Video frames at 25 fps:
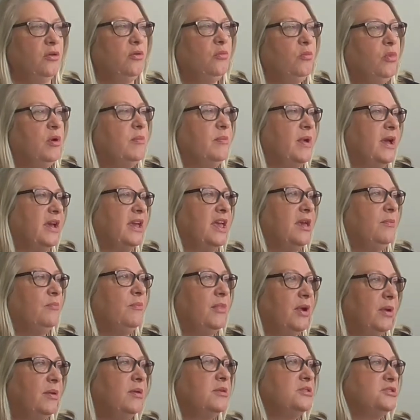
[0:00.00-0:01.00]
we're making
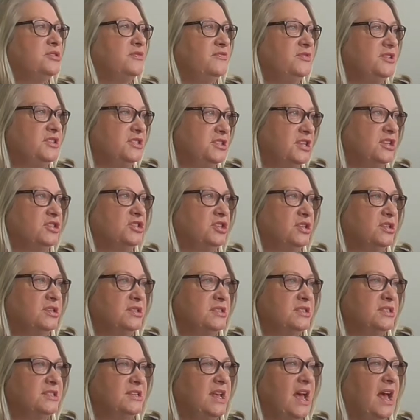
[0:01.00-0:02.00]
myriads of decisions,